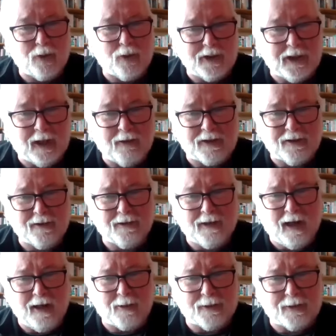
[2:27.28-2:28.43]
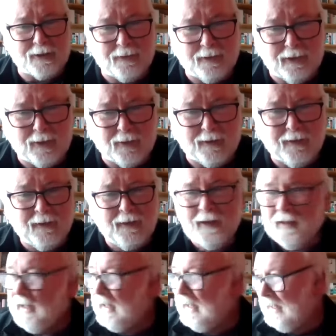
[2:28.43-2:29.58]
more generous than Gary was, in, you know,
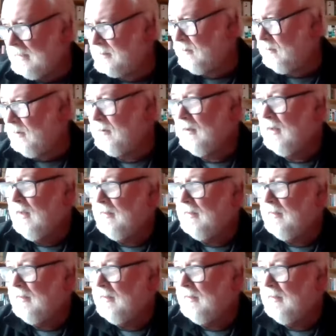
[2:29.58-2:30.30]
and so on.